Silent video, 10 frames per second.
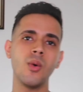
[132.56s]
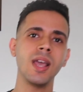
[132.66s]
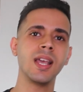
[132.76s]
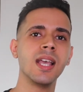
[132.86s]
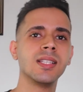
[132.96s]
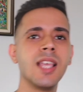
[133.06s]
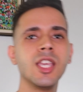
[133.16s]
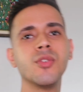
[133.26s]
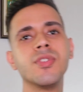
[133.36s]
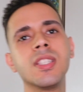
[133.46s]
Alright guys,
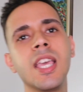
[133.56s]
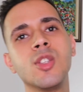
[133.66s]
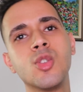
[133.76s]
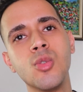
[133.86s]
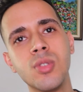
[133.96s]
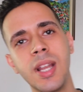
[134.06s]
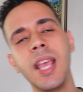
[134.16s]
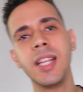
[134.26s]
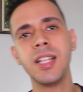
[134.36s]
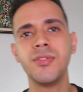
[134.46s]
thank you for staying tuned to the
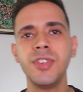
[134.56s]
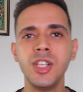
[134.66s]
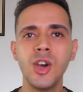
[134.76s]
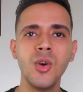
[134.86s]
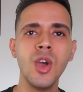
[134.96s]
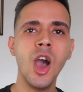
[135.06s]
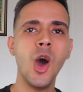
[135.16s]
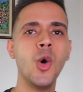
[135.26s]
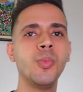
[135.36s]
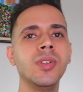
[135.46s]
end of this video. I
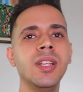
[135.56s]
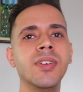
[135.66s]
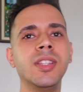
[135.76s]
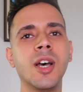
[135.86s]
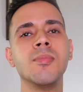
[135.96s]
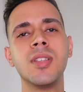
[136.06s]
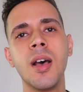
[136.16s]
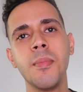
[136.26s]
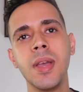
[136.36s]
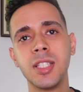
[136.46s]
hope you leave a thumbs
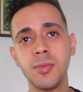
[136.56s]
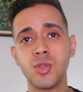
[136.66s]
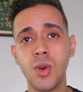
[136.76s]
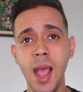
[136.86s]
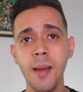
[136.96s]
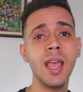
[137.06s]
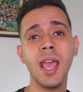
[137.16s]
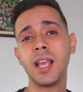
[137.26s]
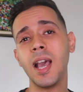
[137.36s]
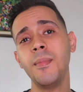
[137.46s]
up and subscribe.
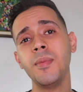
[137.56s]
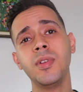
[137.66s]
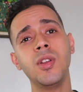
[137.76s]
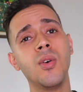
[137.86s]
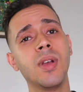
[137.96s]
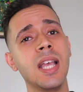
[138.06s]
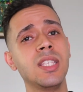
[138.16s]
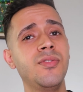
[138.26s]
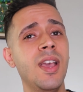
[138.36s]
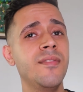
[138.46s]
And comment below guys
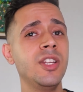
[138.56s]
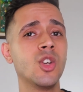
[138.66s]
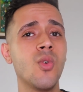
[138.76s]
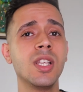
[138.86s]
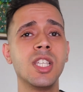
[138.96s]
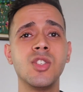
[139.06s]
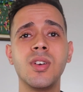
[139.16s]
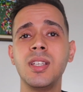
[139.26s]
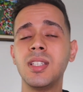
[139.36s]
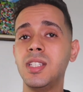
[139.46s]
if you have any questions or
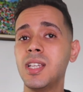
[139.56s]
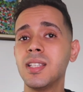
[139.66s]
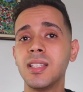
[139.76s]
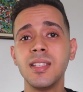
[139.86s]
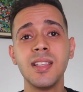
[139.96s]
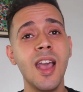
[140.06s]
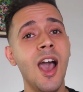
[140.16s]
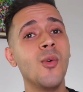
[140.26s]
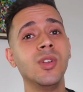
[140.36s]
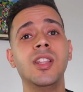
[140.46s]
any suggestions.
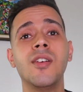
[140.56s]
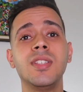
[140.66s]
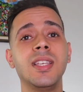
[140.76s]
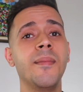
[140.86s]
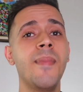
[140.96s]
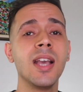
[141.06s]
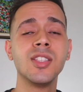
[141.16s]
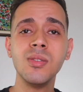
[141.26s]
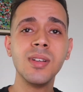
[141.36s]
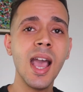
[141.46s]
I would love to get back
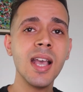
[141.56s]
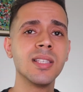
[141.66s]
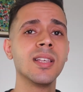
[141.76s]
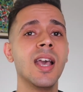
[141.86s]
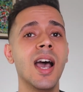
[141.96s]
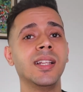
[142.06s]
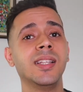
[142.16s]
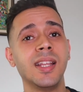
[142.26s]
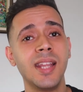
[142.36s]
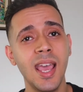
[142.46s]
to you guys. Other
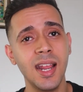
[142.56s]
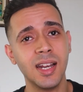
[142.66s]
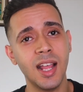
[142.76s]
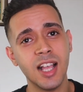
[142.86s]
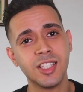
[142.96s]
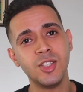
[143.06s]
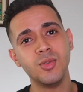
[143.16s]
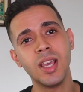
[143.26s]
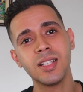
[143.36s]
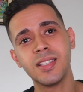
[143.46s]
than that, I'll see
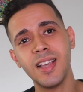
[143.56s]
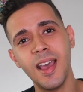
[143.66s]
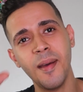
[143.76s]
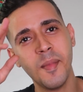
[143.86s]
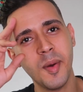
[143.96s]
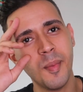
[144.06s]
you next time.